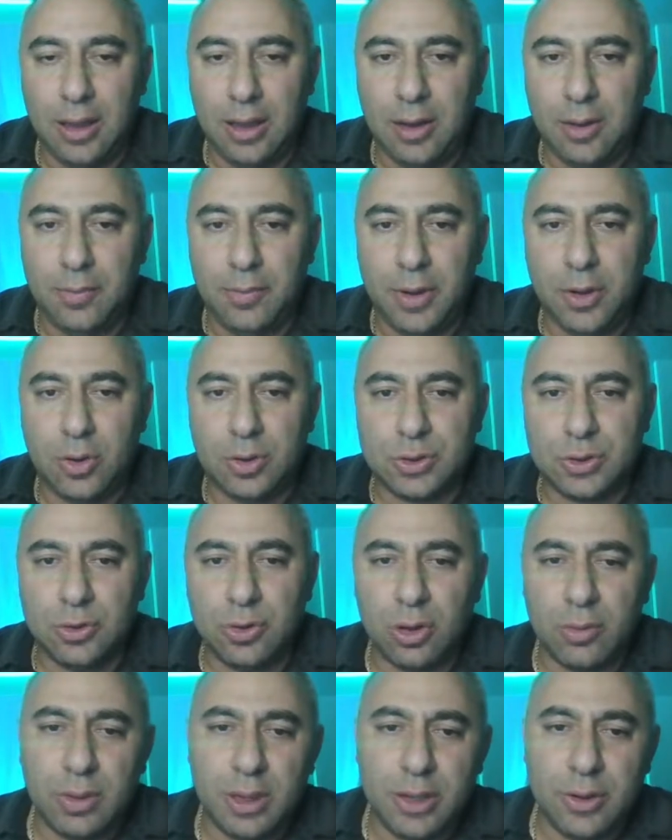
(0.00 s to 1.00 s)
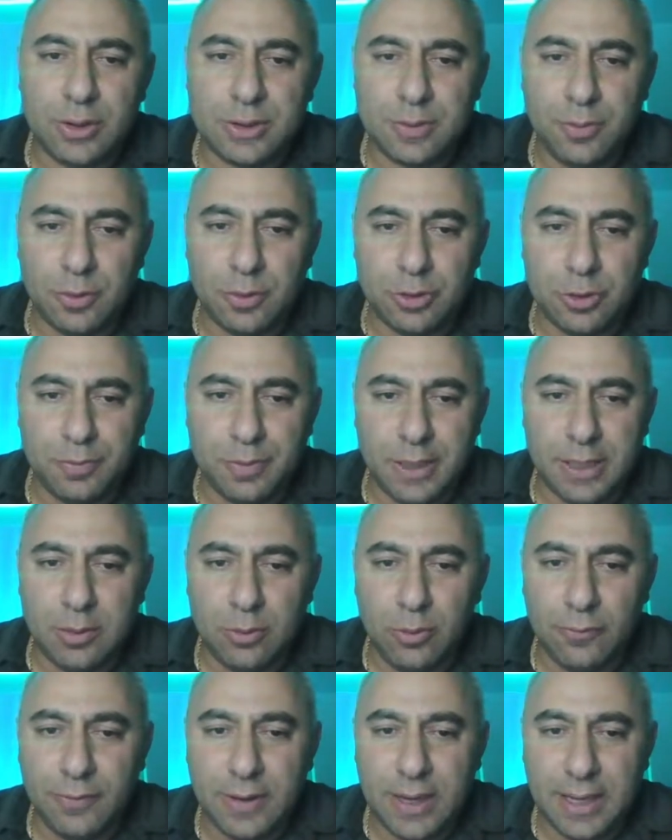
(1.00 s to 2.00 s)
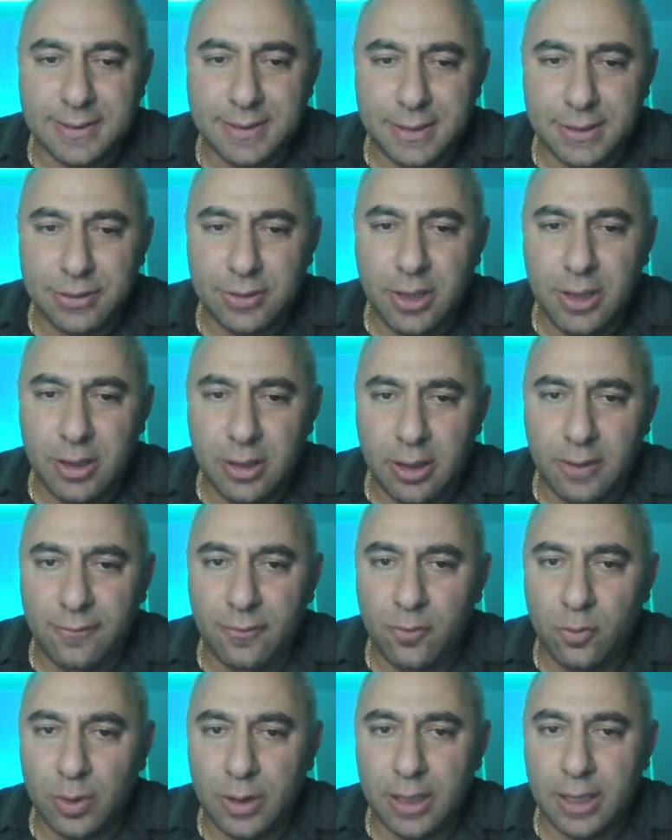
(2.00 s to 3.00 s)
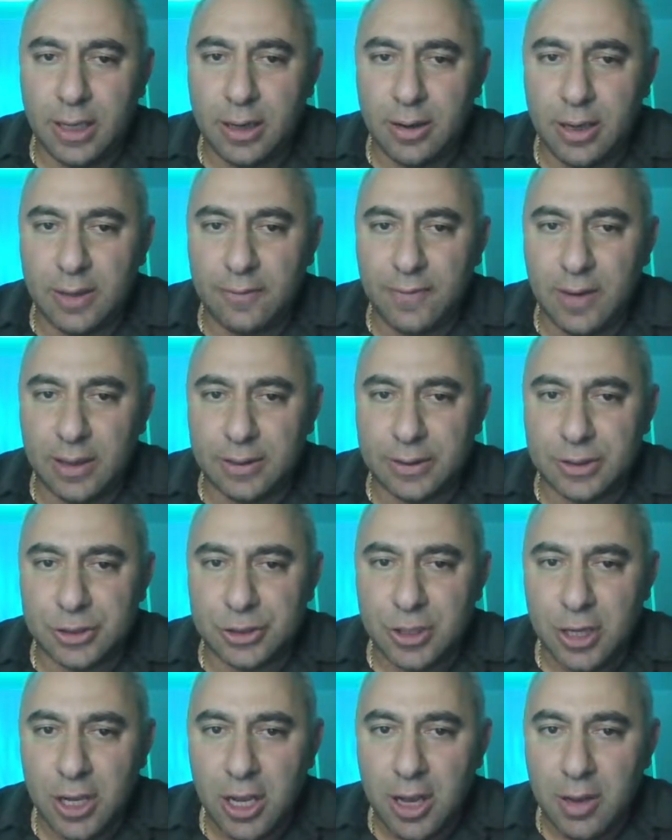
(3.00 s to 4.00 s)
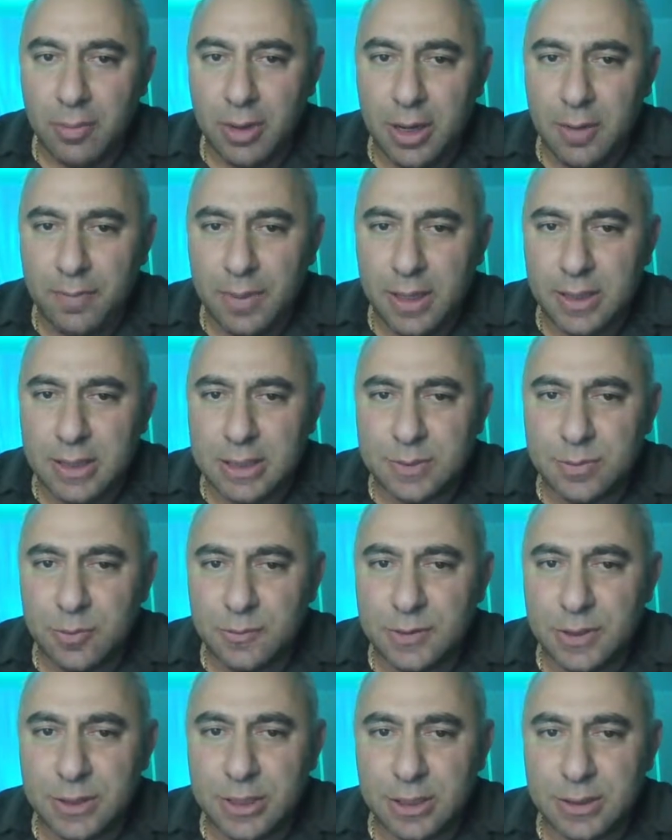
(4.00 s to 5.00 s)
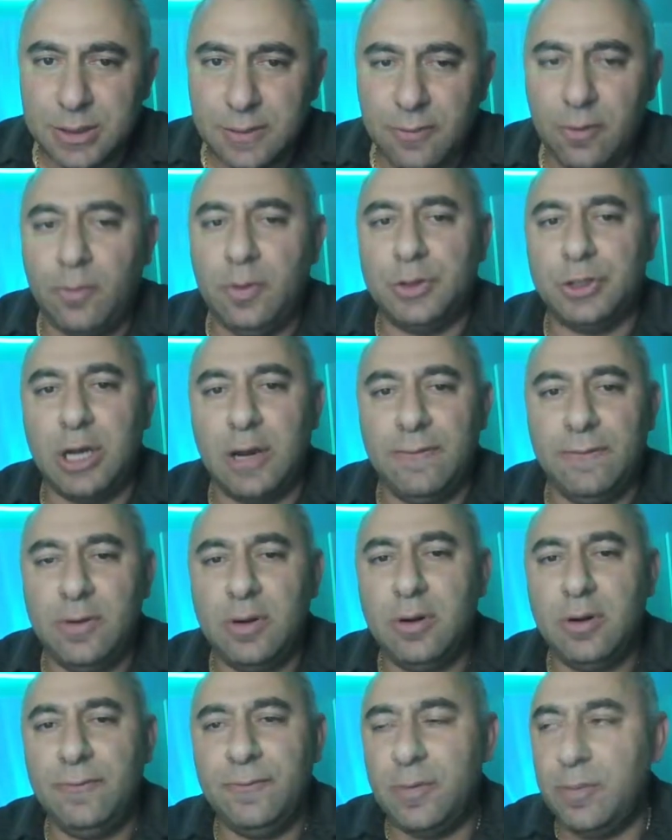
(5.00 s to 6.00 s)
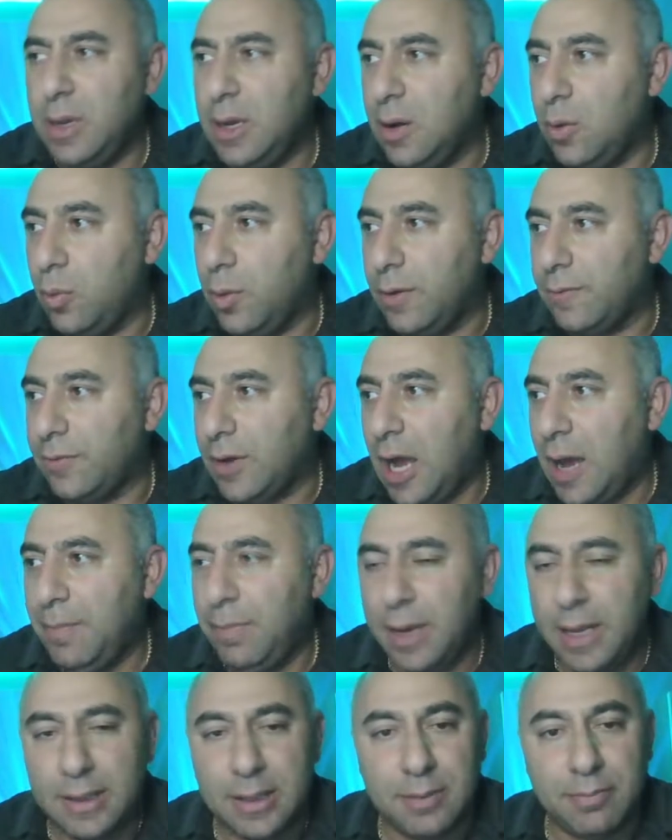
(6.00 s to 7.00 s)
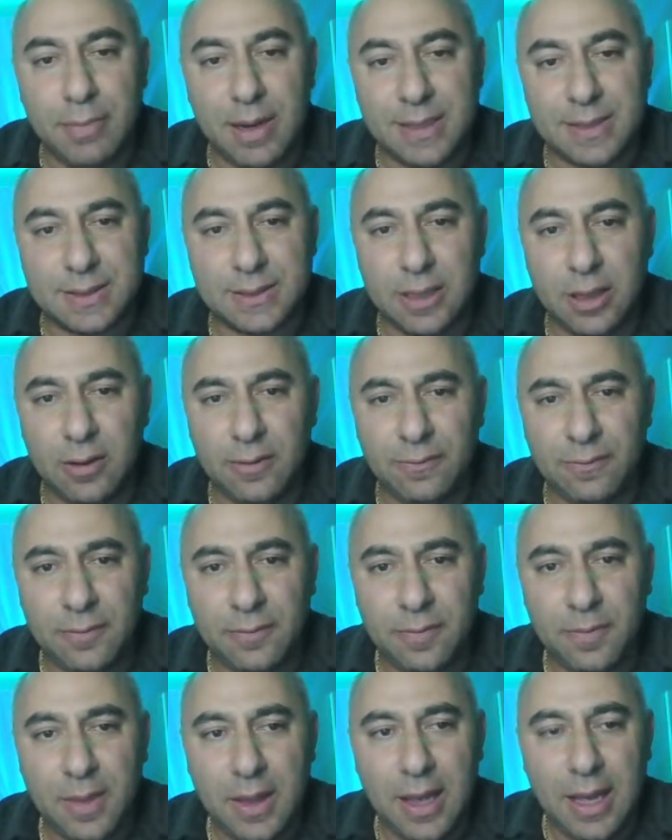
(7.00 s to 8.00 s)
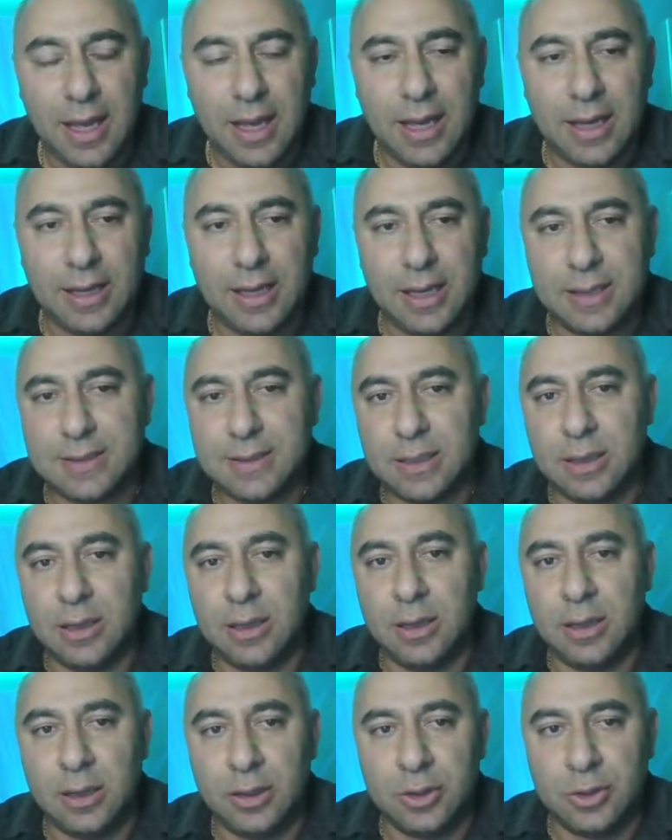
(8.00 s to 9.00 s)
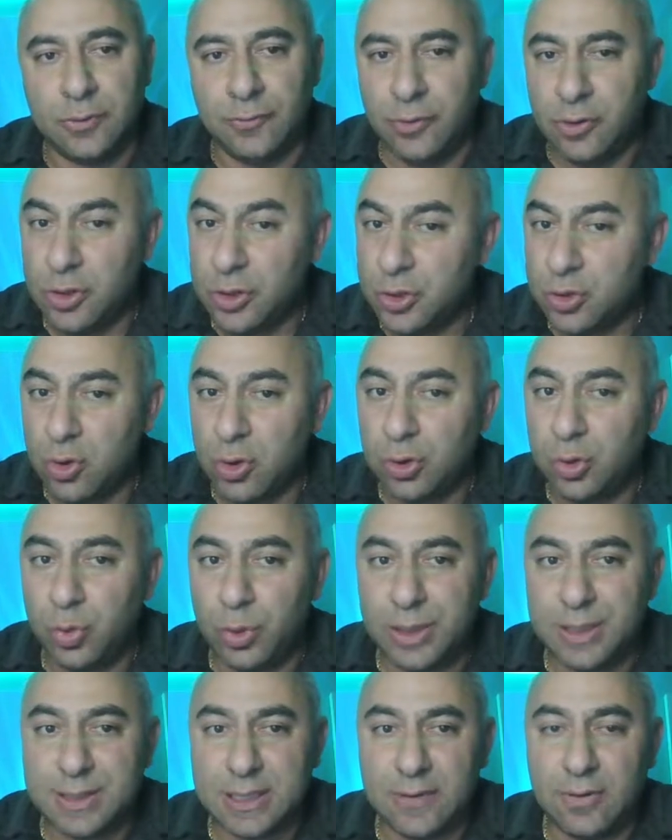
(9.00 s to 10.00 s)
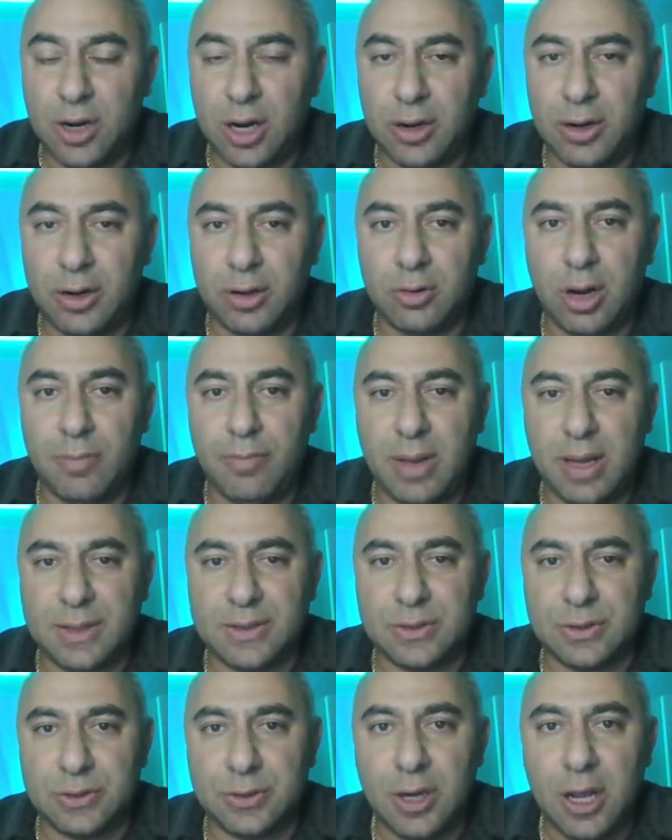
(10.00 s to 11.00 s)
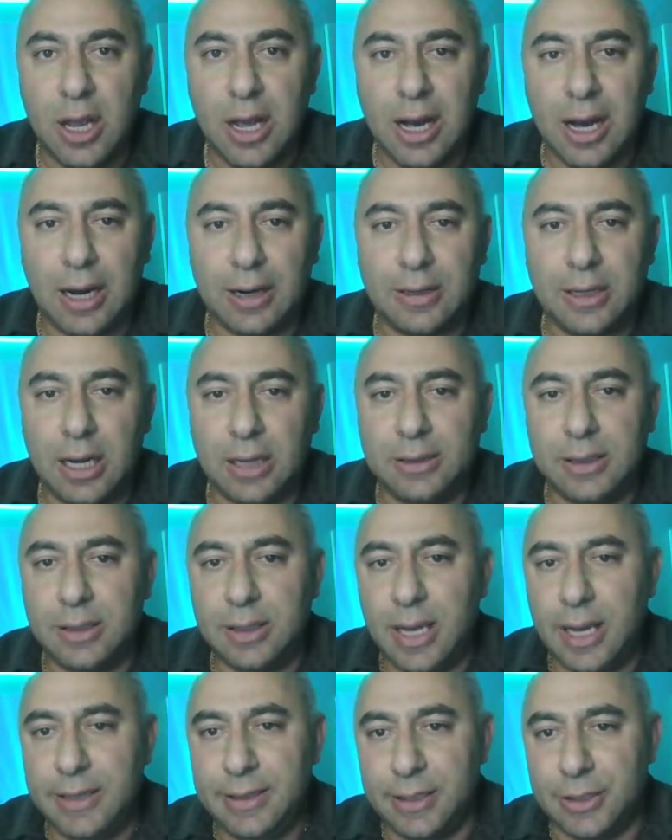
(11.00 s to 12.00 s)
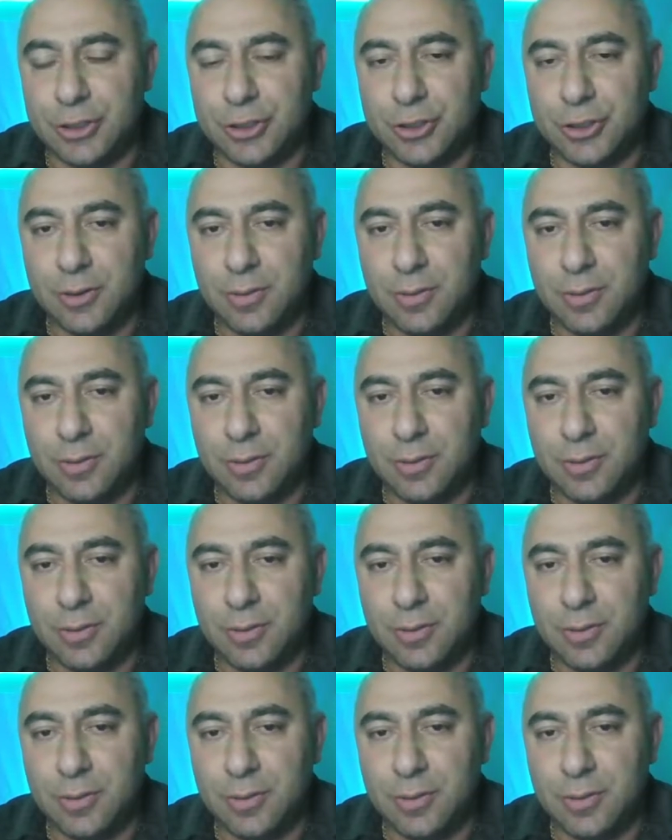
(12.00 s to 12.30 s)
because normally you're supposed to play the move knight c3 here if you want to get an advantage, but he played this move c takes d4, which I'm very familiar with. I played it myself against a very strong 2700 grandmaster Arkady Naidich,